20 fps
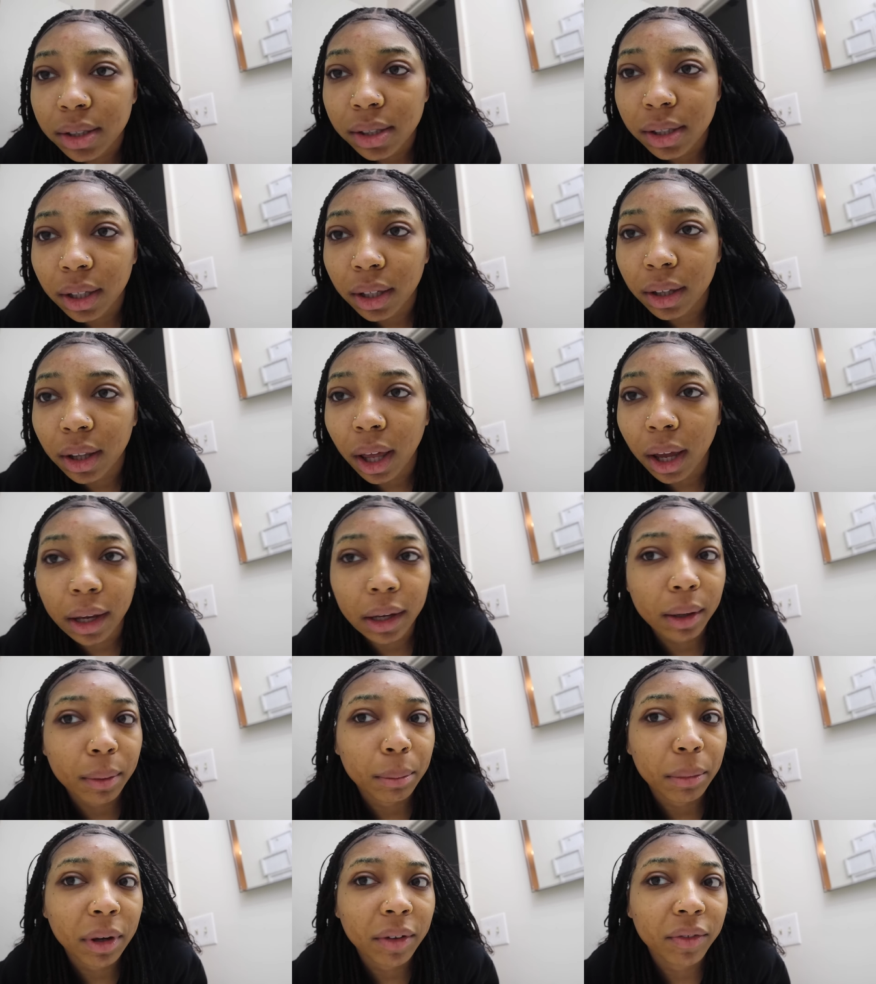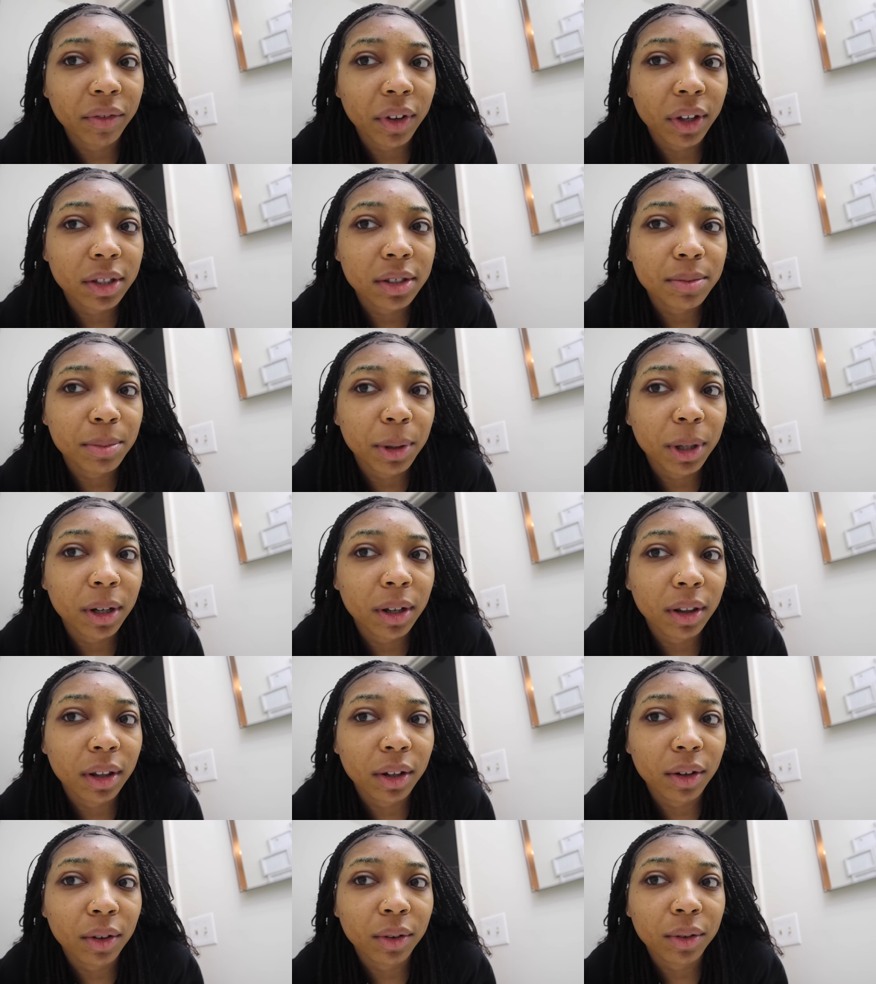of see, like, my face being
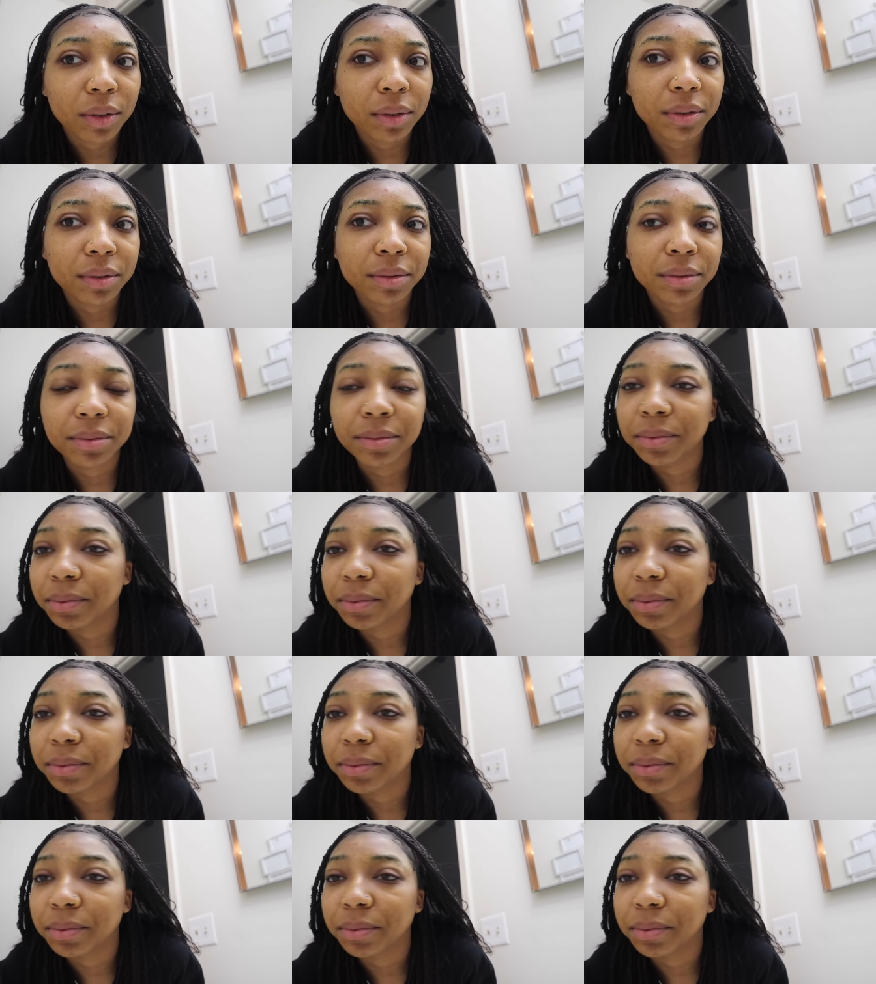a little,